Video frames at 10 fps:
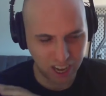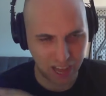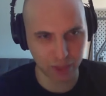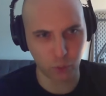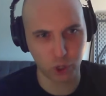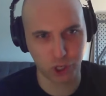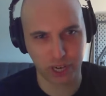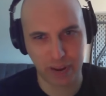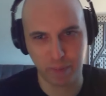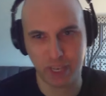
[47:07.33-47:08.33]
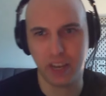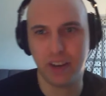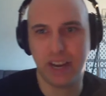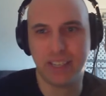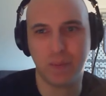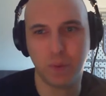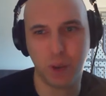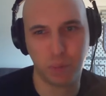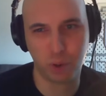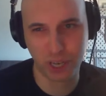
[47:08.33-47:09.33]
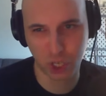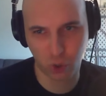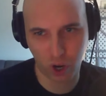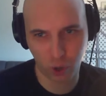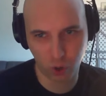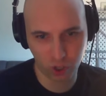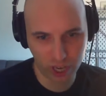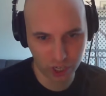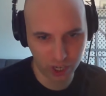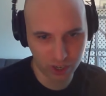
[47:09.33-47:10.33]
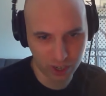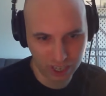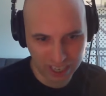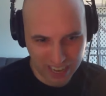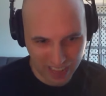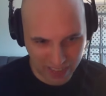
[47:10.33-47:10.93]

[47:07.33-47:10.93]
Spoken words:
and the worse your game did. And it seemed to be a pretty strong correlation. And